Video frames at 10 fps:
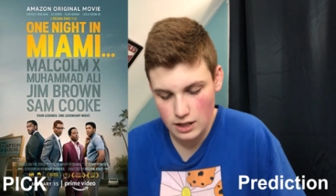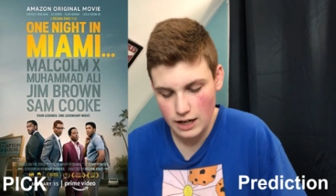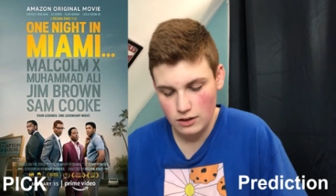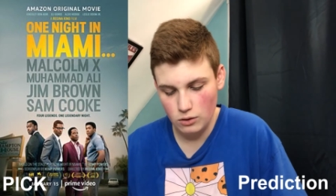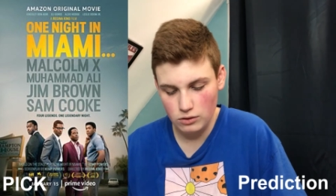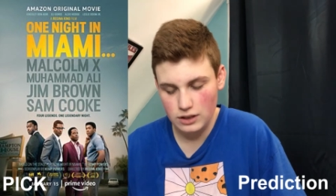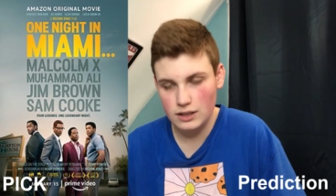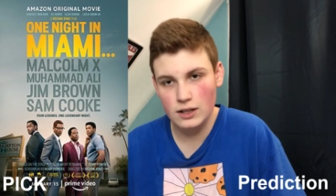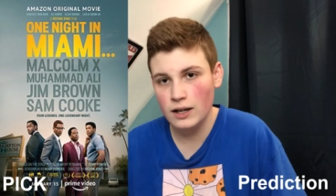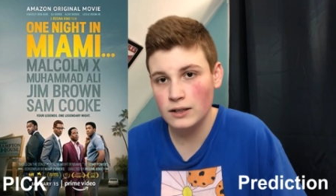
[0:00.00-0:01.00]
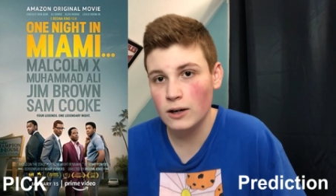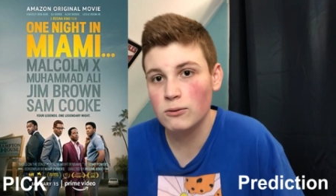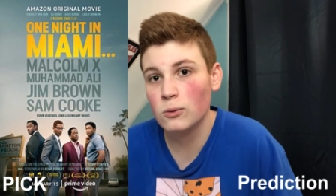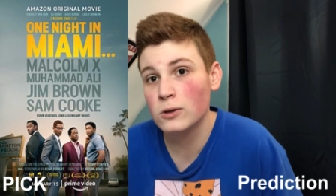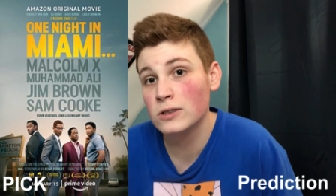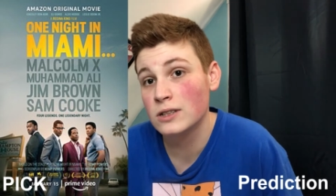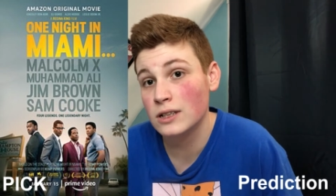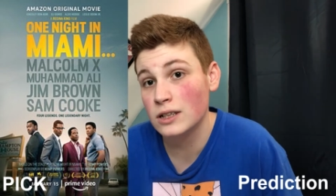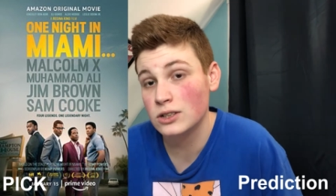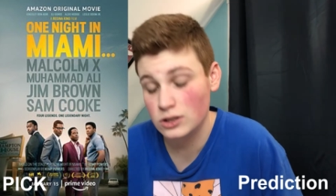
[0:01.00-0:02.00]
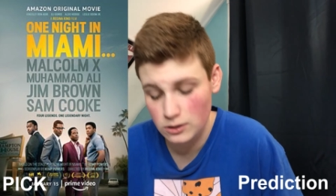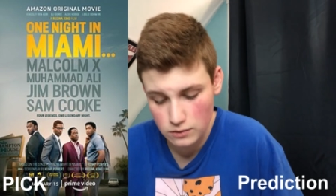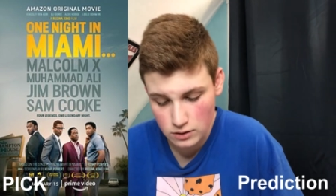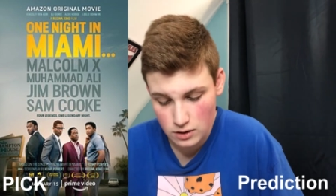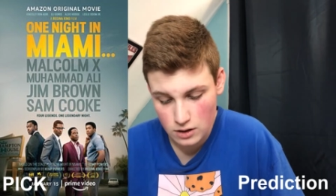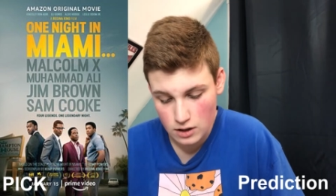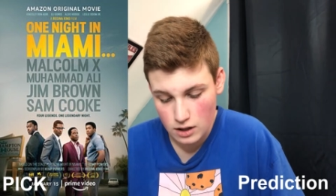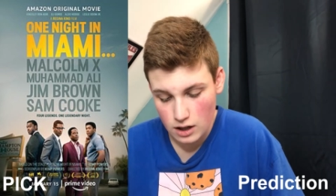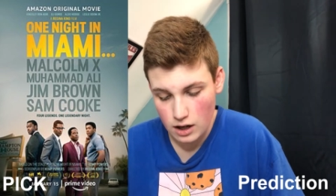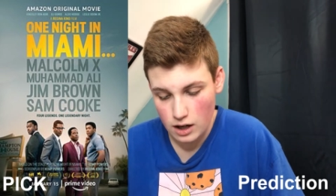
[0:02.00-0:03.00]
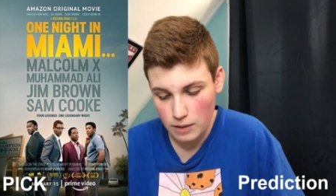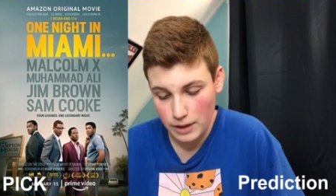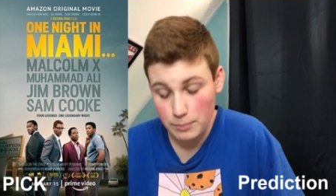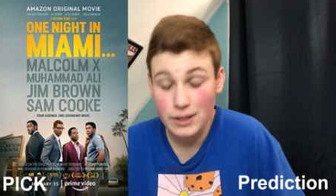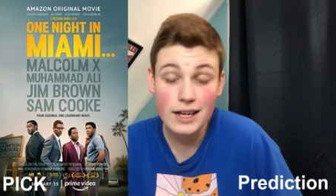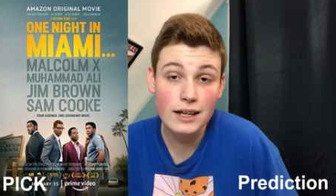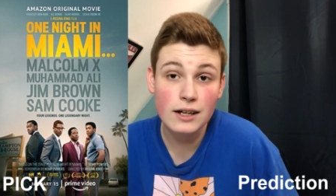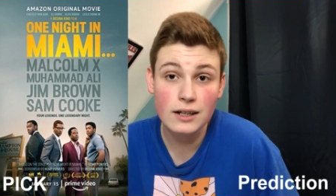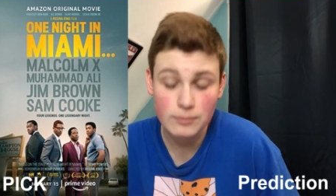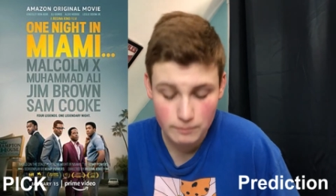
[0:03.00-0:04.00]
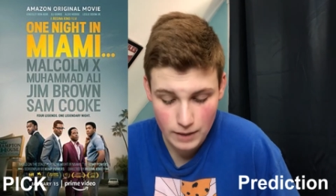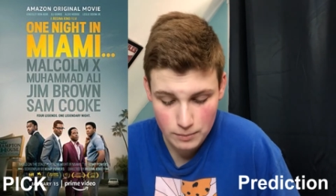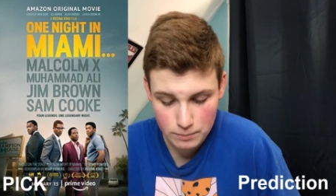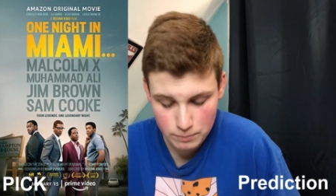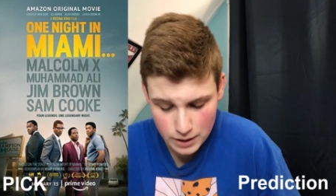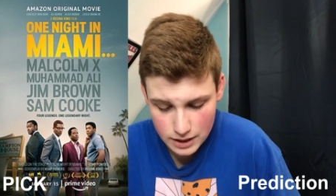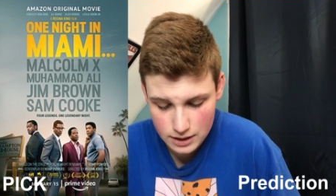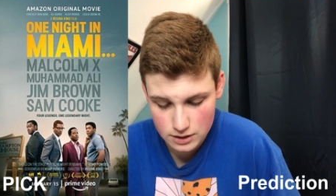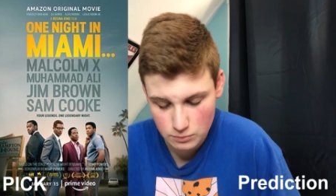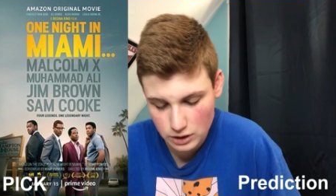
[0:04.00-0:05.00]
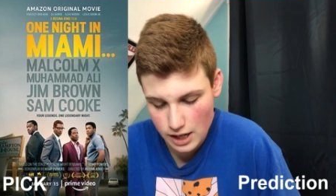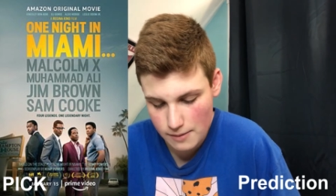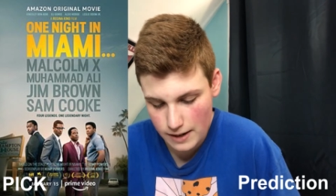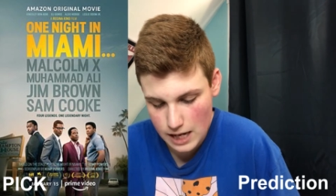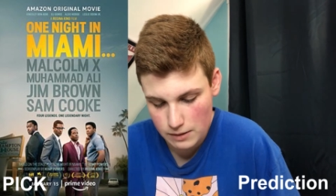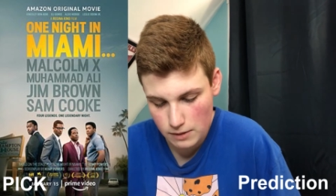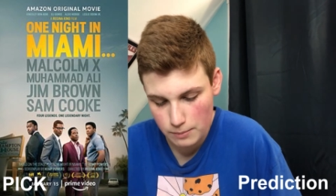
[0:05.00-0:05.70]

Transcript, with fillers: I don't think it got enough awards that it should have. Uh, my pick, uh, my pick is One Night in Miami.